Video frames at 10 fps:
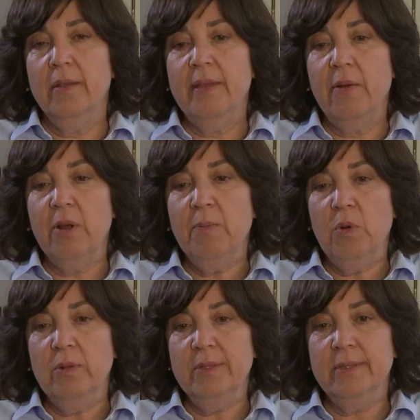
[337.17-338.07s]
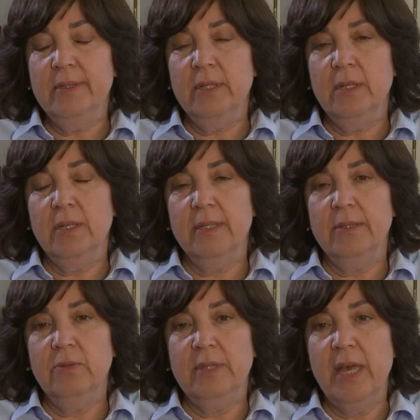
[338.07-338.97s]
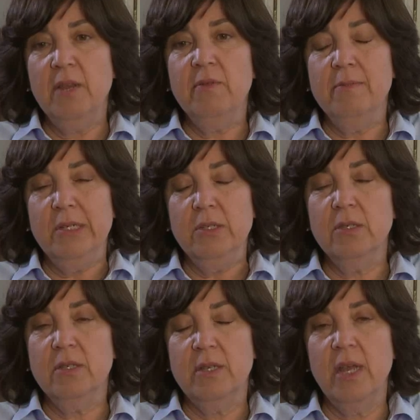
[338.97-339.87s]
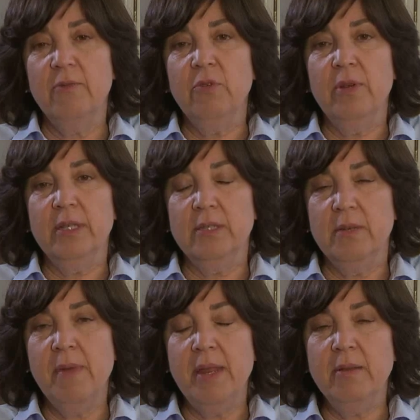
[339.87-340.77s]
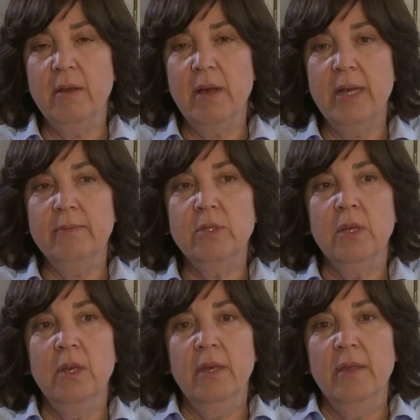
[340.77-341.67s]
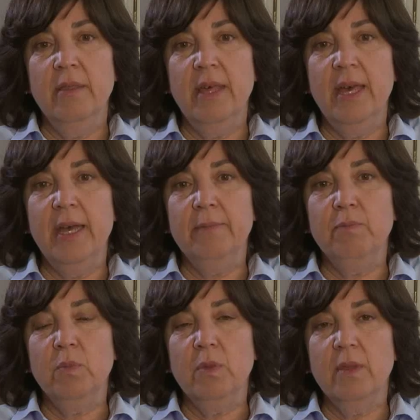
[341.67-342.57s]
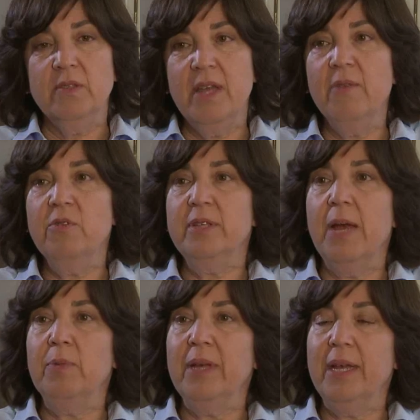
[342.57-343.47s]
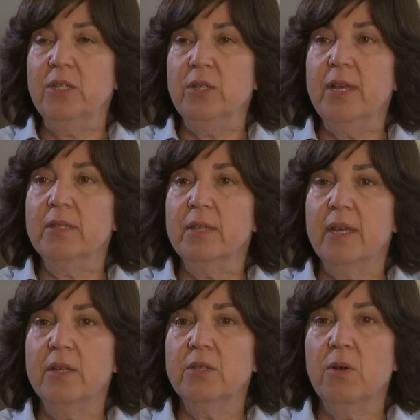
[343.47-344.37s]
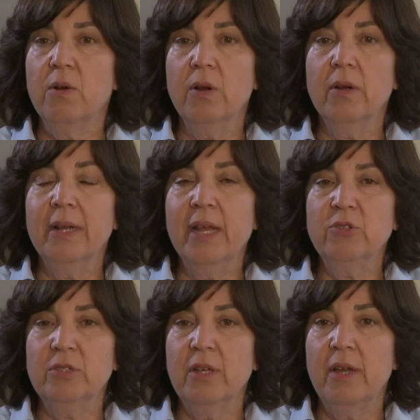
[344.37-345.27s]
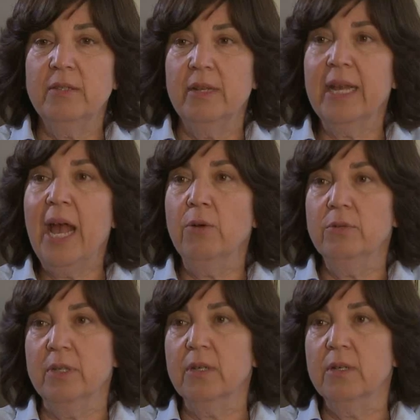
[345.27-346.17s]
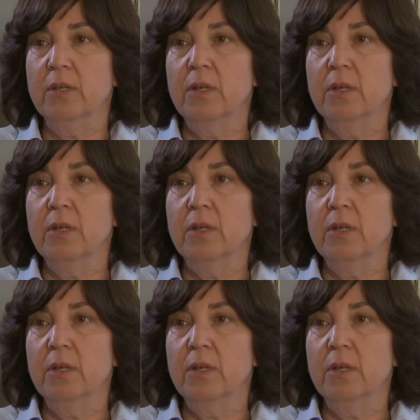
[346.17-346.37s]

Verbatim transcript: Derek Bolton, uh, who's head of admissions at Stanford, has said many times that Stanford's application essays are an exercise in accounting.